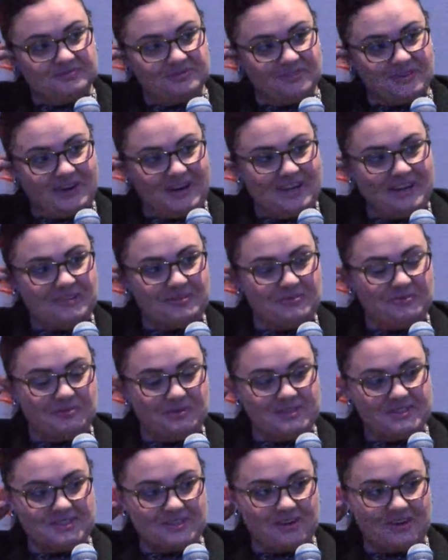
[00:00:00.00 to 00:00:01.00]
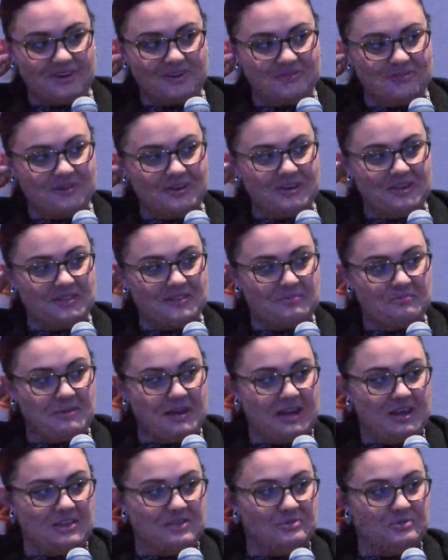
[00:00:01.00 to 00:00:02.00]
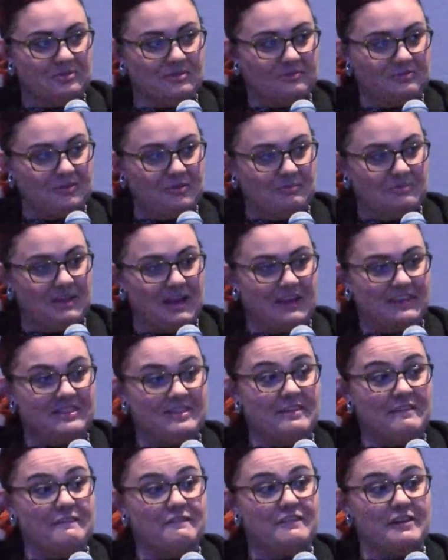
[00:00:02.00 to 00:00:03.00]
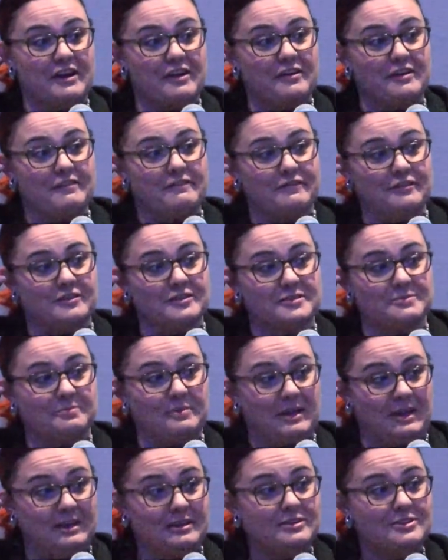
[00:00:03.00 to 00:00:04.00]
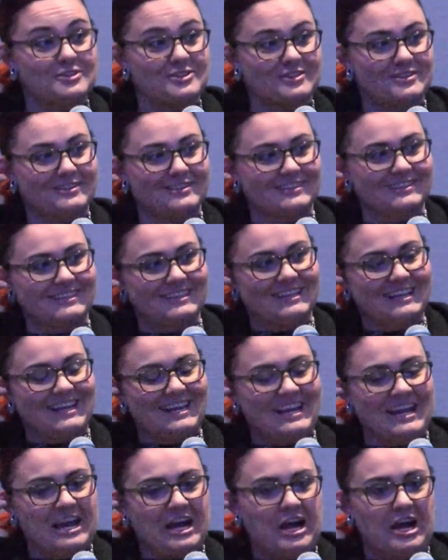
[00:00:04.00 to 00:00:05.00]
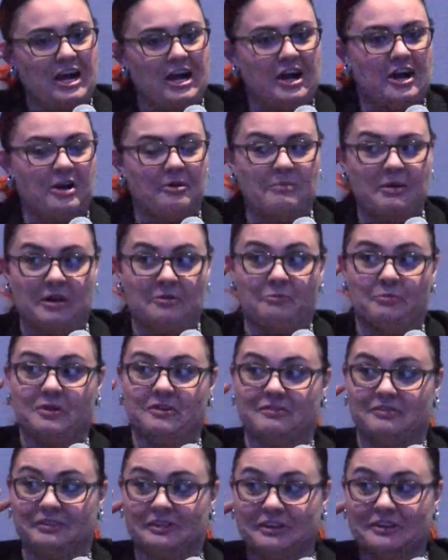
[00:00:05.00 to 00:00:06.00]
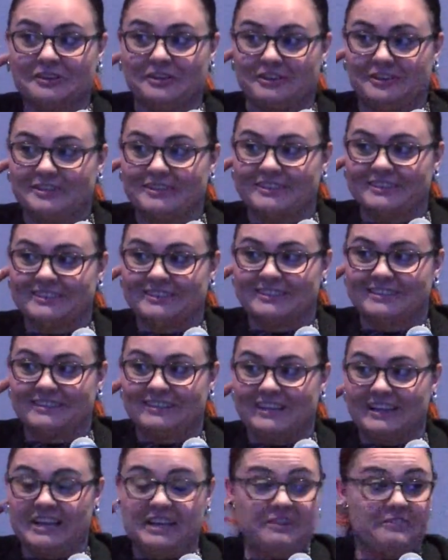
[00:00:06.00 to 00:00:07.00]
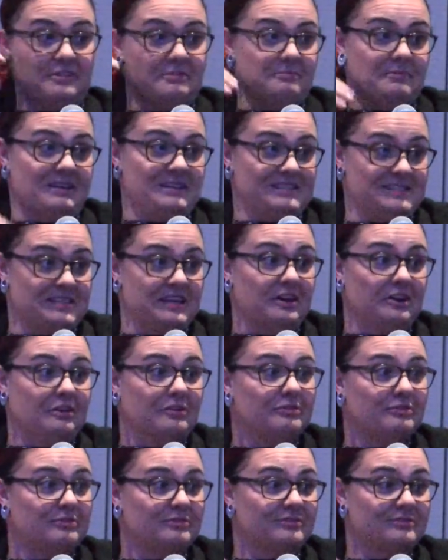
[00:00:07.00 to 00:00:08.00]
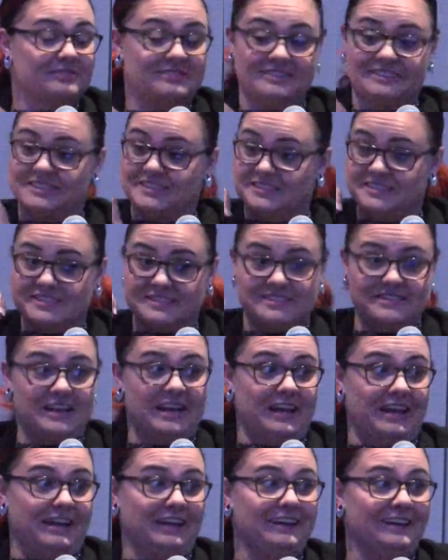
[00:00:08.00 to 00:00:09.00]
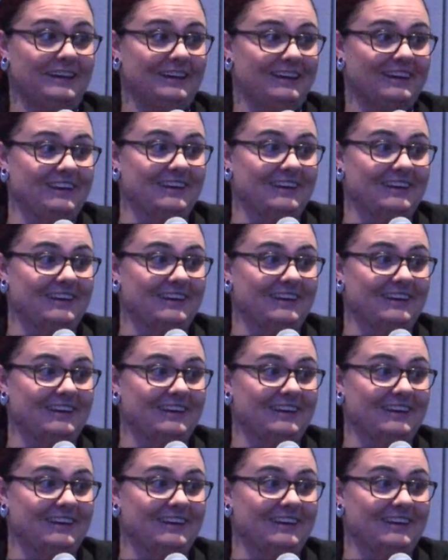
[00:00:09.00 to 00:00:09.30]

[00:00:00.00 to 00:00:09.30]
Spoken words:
right? We started reading the manual from like the very first page. And we've learned, even myself to this day,